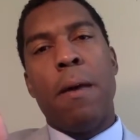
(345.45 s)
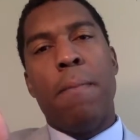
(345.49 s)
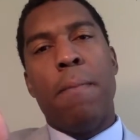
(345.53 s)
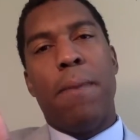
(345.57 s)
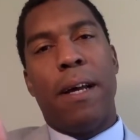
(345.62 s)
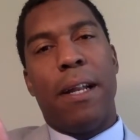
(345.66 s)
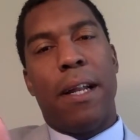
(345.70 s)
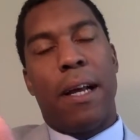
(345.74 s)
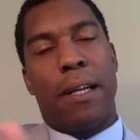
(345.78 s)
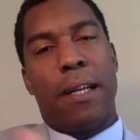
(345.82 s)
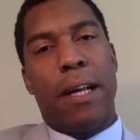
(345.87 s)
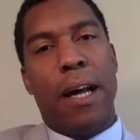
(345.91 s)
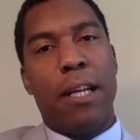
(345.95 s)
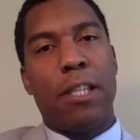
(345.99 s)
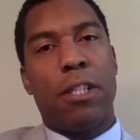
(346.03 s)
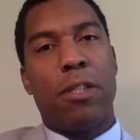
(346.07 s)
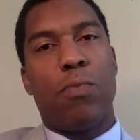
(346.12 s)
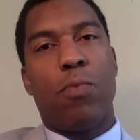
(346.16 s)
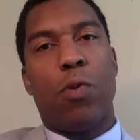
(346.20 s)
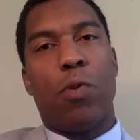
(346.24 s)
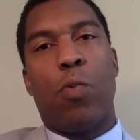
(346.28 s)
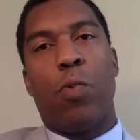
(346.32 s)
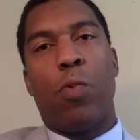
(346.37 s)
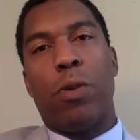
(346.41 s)
But a
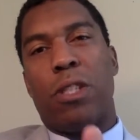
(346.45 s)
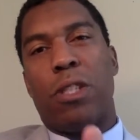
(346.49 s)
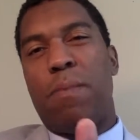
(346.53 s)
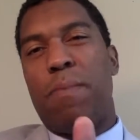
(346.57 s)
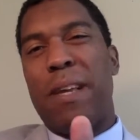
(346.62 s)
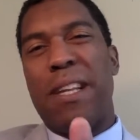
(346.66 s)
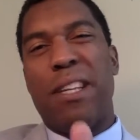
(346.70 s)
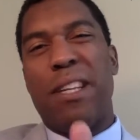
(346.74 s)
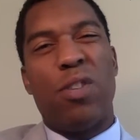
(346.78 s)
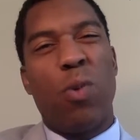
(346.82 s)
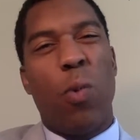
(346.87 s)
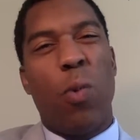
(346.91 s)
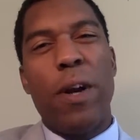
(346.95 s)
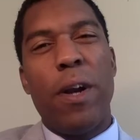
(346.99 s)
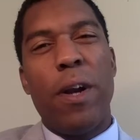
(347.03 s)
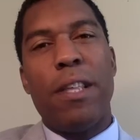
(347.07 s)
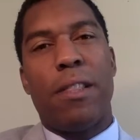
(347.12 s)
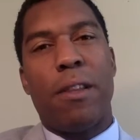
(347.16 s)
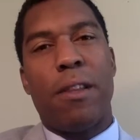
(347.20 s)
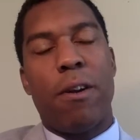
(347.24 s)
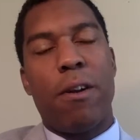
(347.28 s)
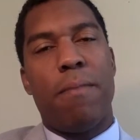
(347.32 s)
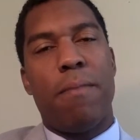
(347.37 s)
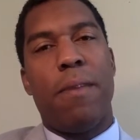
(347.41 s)
customer will spend 20,
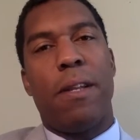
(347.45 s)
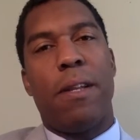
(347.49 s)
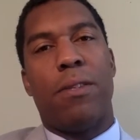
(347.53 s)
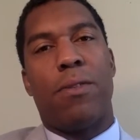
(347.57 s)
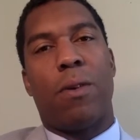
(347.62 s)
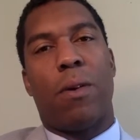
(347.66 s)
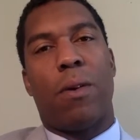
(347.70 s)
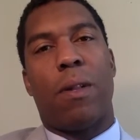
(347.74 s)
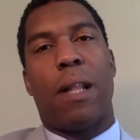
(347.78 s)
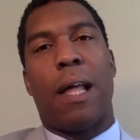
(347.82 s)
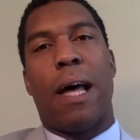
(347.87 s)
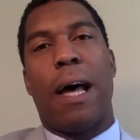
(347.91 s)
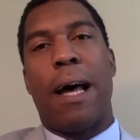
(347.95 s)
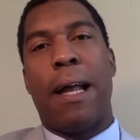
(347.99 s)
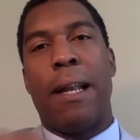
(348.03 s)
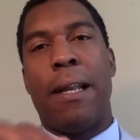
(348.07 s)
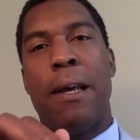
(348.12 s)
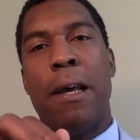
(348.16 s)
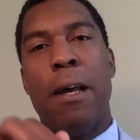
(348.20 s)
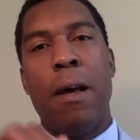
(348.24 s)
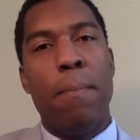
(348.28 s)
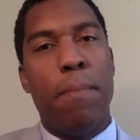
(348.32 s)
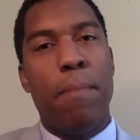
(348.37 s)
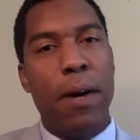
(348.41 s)
30 minutes online,
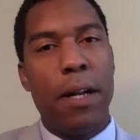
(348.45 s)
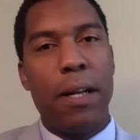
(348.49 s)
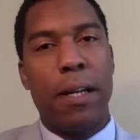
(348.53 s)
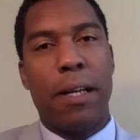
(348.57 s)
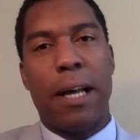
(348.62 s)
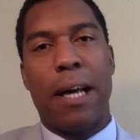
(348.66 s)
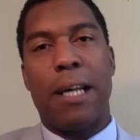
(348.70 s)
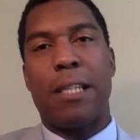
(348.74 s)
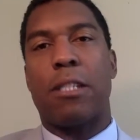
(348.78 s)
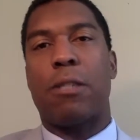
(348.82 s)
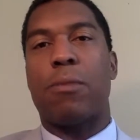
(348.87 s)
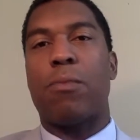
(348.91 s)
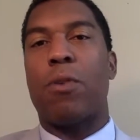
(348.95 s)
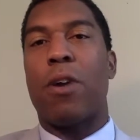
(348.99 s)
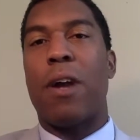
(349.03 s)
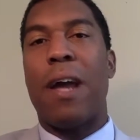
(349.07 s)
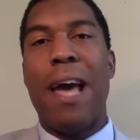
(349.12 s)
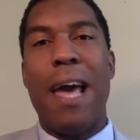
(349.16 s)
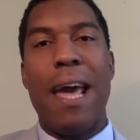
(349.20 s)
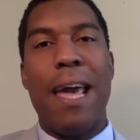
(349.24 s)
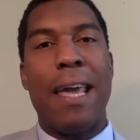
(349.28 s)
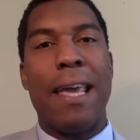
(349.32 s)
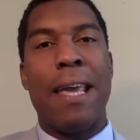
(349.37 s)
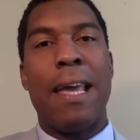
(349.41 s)
put a customer,
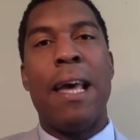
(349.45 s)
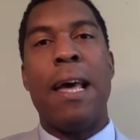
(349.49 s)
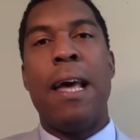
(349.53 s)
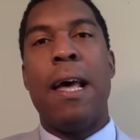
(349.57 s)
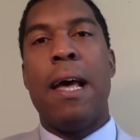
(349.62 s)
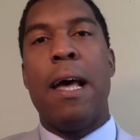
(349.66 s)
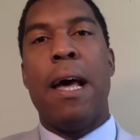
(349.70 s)
hey,